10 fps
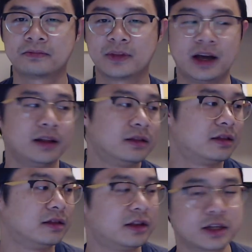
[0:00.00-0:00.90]
And
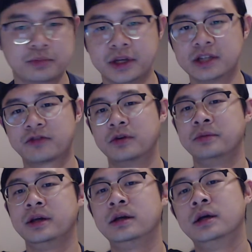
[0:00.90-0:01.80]
this piece for
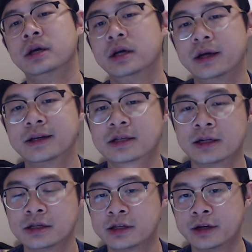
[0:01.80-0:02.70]
me is
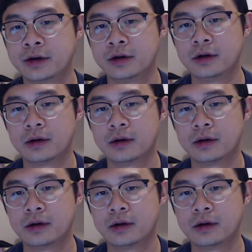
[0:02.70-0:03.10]
considered